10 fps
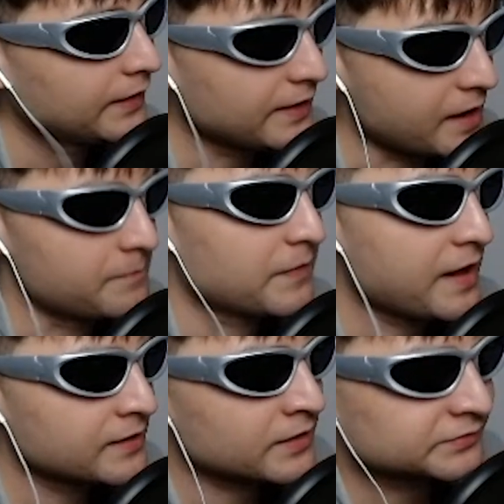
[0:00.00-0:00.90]
Yeah,
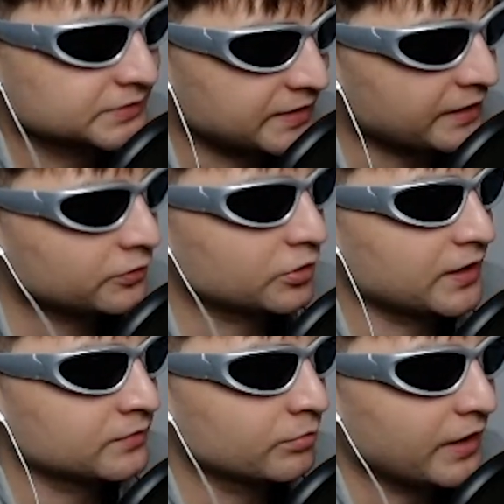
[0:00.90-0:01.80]
and after that, you
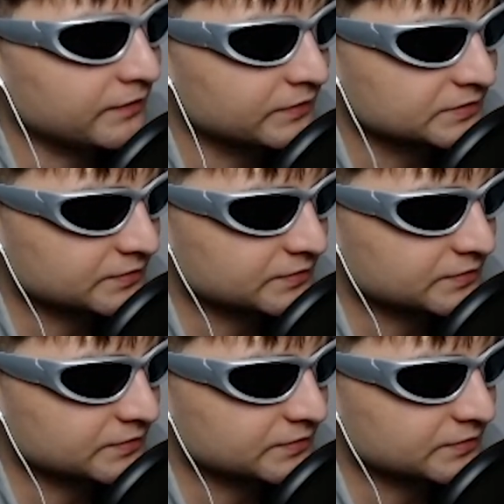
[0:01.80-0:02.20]
can buy this